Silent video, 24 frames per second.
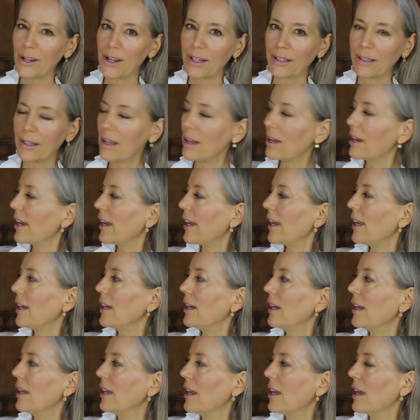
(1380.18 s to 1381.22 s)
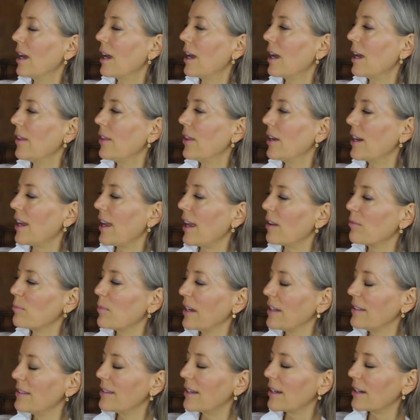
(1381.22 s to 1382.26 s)
online. Uh, then I have
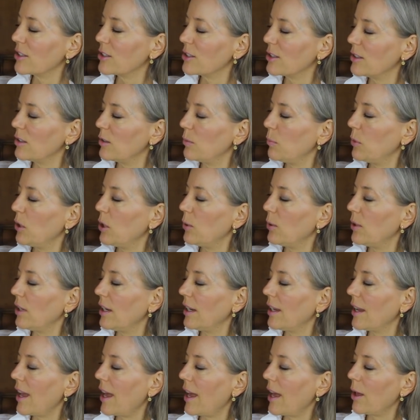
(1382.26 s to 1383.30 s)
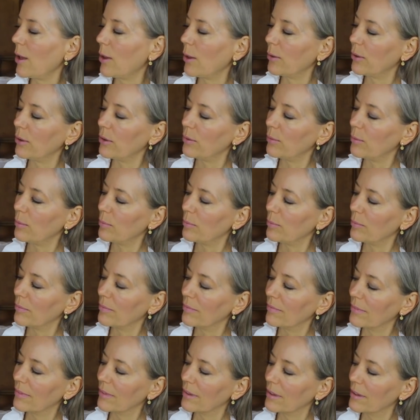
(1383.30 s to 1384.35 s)
my sections beauty, health,
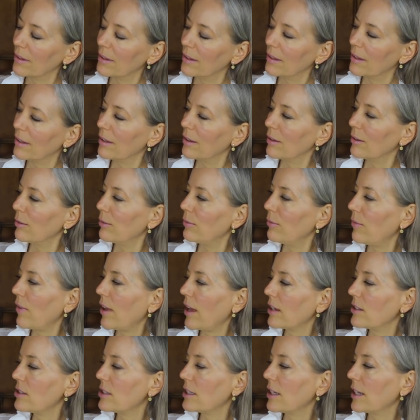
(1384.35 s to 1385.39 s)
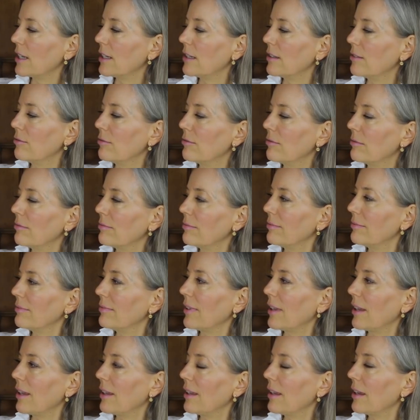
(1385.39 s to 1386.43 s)
fashion,
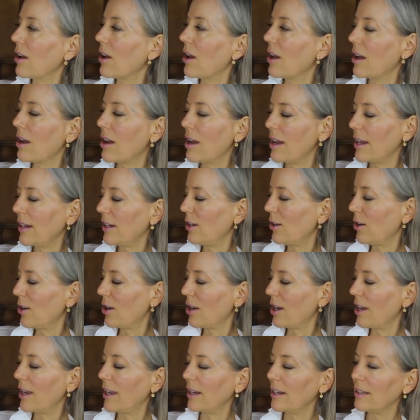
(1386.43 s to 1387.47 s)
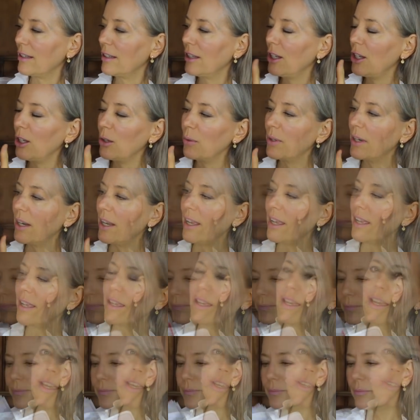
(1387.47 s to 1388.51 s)
on and on,
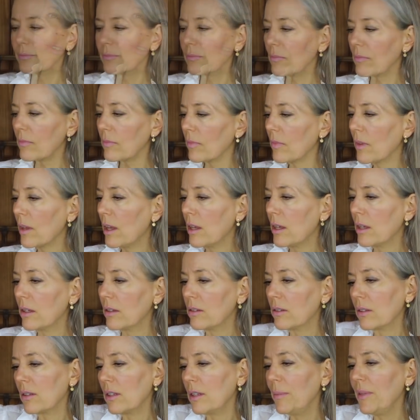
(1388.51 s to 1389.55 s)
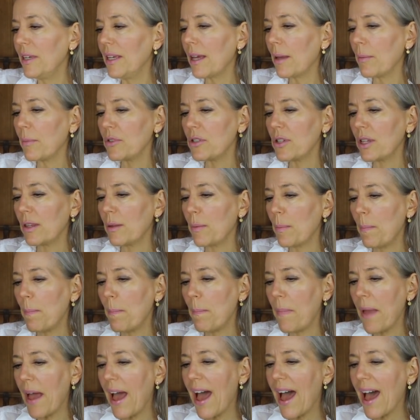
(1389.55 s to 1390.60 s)
Q&A. So let me get to the
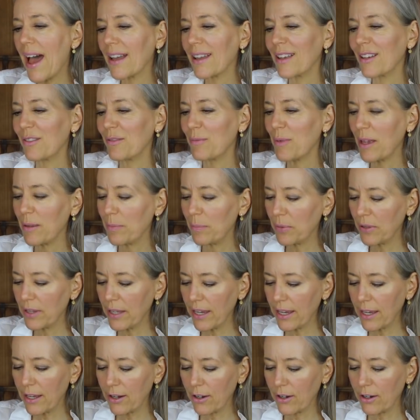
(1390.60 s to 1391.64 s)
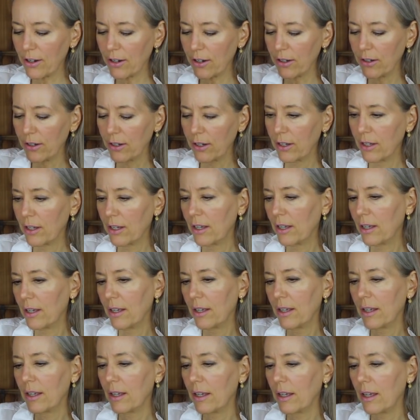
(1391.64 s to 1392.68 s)
back of my planner
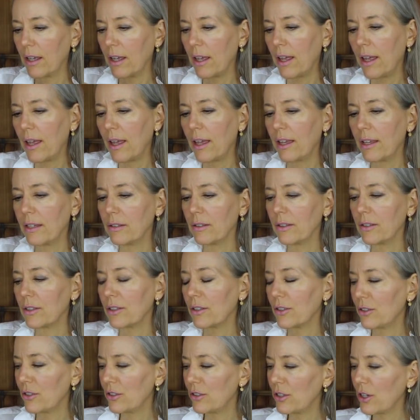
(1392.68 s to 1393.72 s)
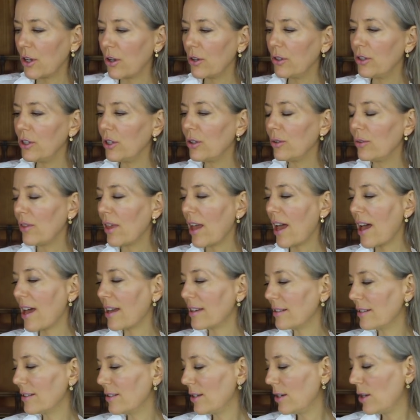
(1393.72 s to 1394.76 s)
and show you
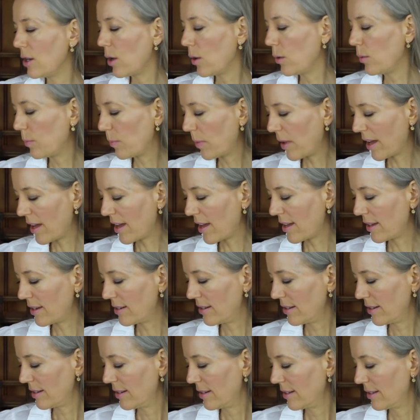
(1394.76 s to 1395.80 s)
that notepad.